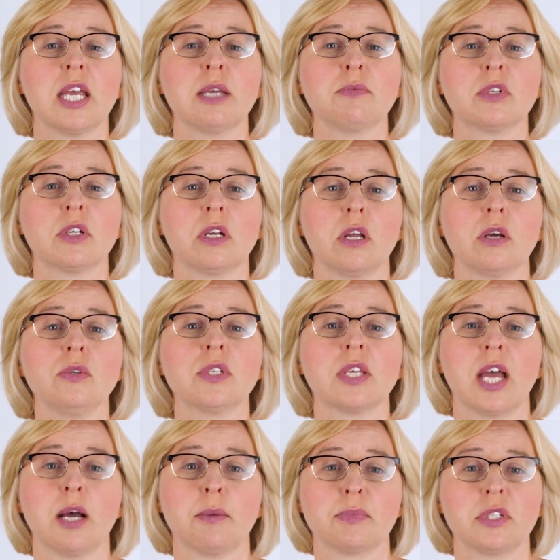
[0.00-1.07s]
aim to close
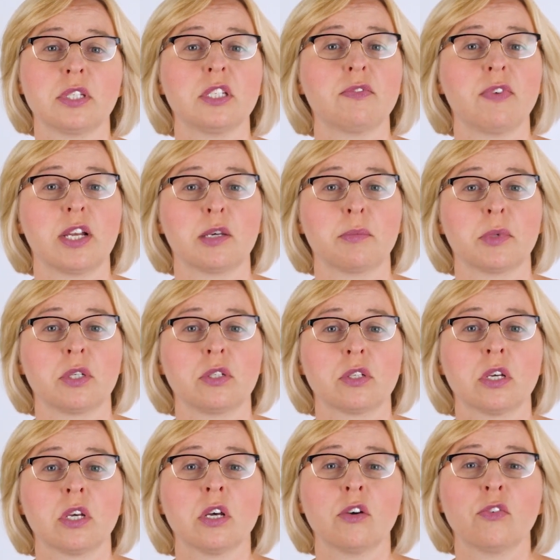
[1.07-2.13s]
gaps in development
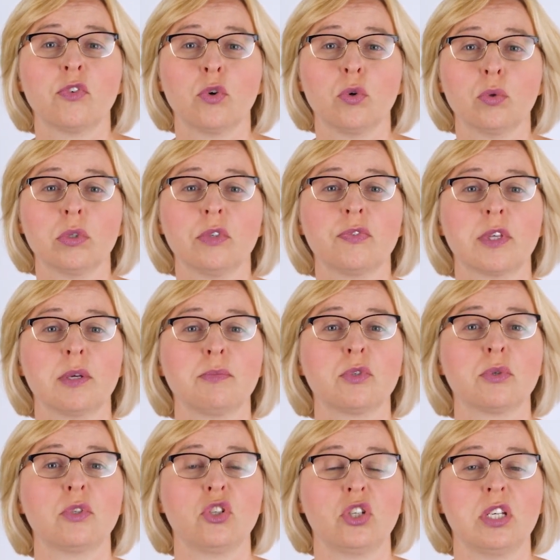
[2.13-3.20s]
for all of them
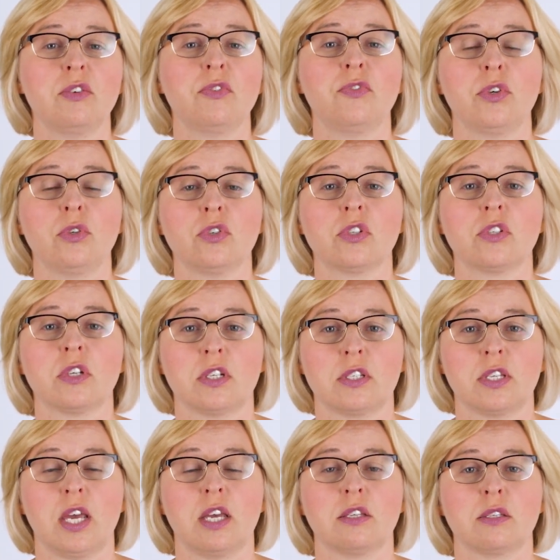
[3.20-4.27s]
to achieve future
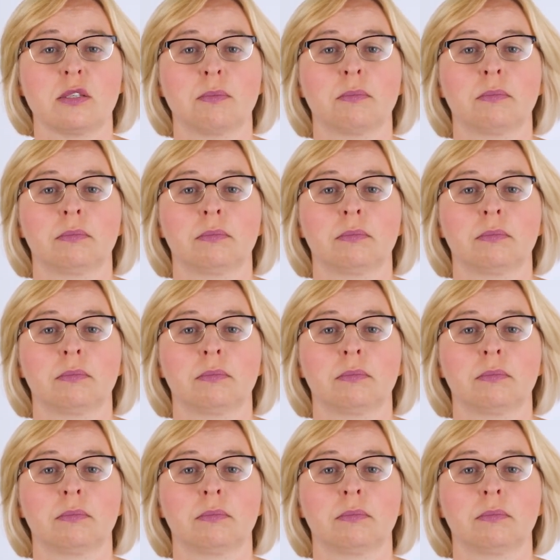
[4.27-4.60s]
success.